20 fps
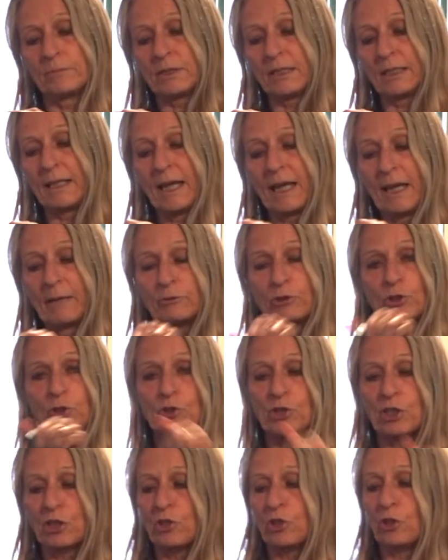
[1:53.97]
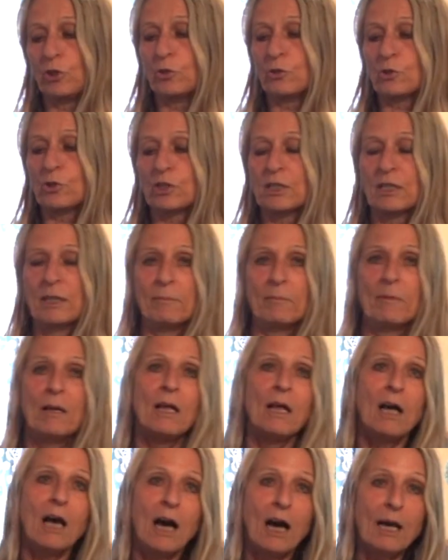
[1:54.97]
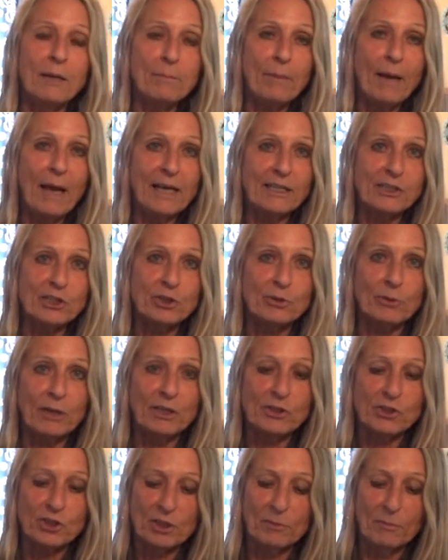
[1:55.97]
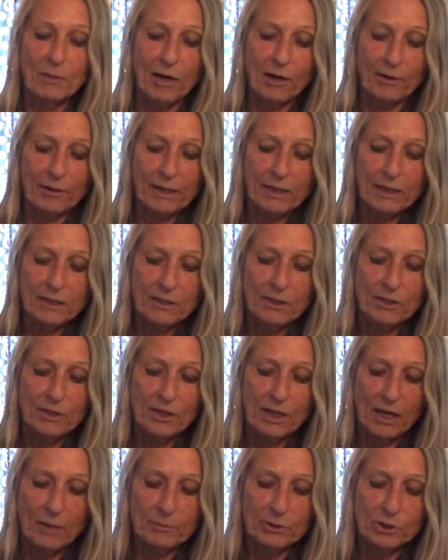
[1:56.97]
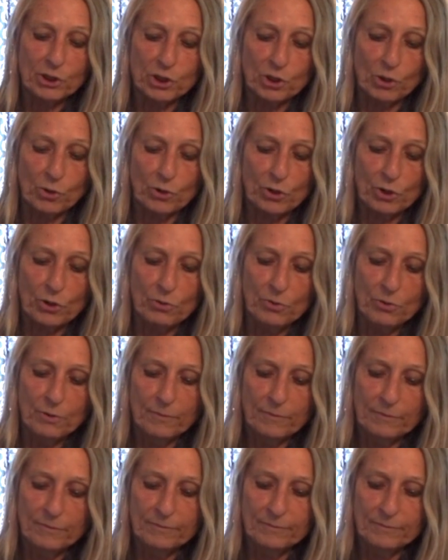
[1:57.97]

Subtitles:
Today I'm choosing to use some unpasteurized tamari. Now I'm going to show you.